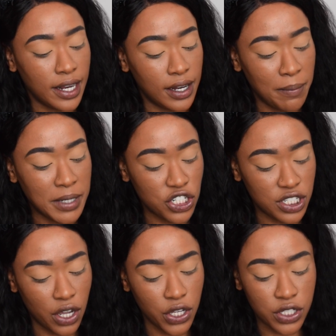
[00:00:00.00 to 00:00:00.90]
Now let me
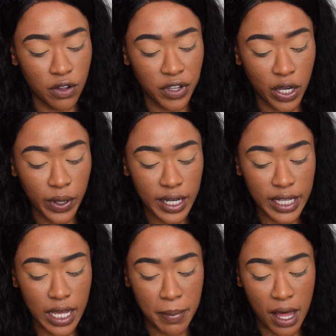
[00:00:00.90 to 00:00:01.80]
just tell you something
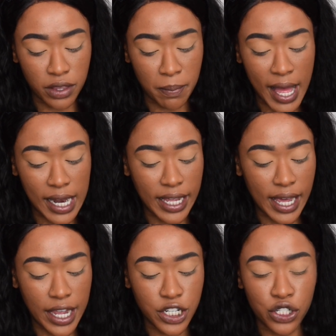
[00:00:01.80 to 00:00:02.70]
quickly about the
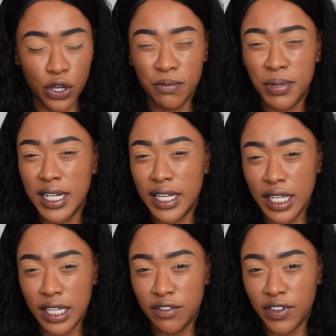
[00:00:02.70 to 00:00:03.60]
palette. I don't
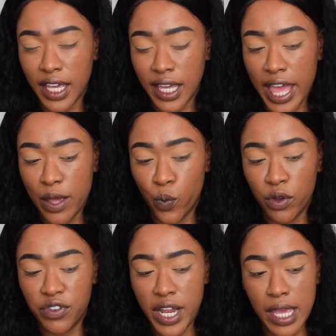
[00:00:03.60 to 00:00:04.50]
believe it came
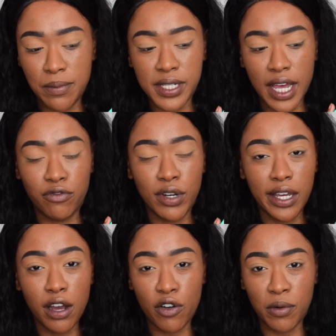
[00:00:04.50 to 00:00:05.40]
with names. I
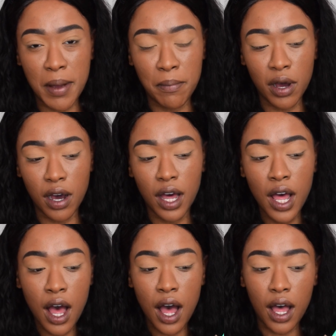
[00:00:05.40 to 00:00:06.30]
really can't remember.
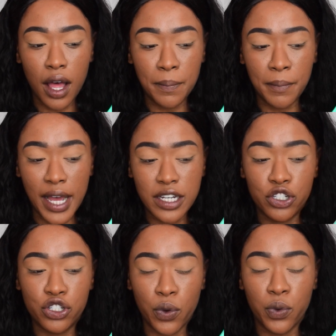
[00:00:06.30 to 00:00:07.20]
Um, I
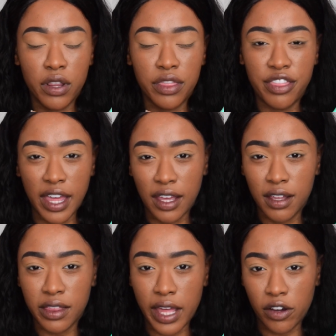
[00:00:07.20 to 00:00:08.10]
don't
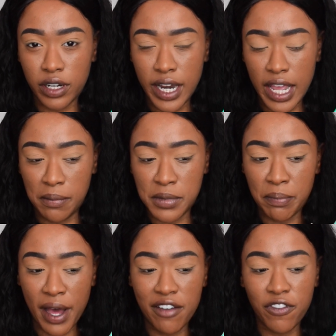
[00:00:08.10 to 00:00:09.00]
think they are named,
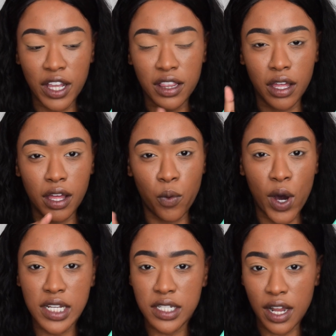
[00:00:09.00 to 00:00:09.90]
but I think the
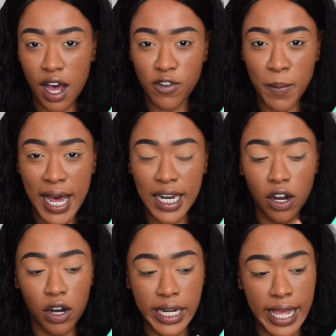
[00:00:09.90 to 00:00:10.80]
ones in the other
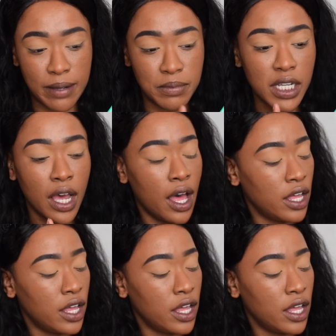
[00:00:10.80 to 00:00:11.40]
palette are named.